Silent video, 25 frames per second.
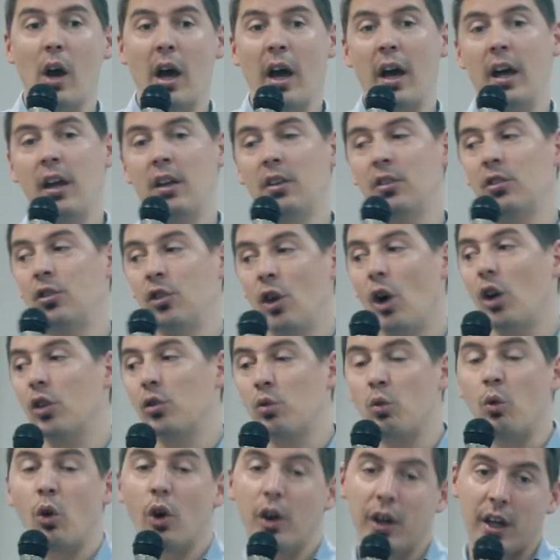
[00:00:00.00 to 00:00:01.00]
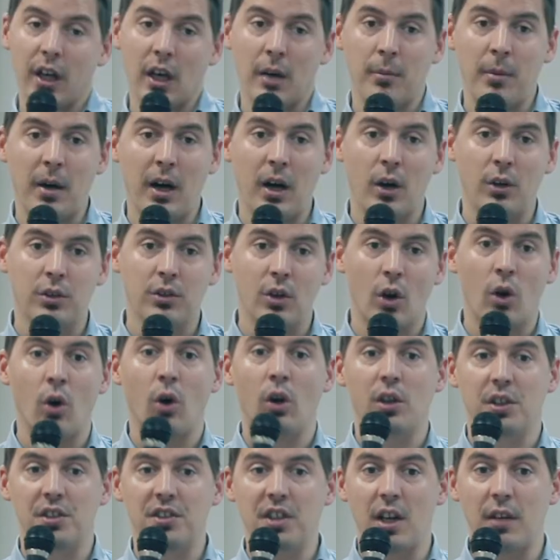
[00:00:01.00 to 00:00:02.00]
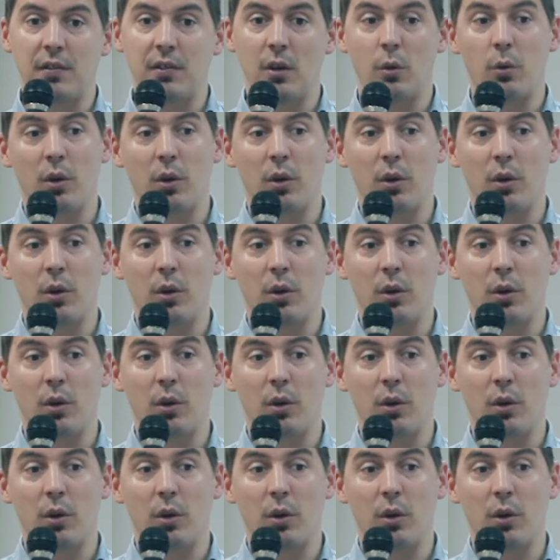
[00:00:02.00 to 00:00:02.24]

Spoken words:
and not worry about all safety.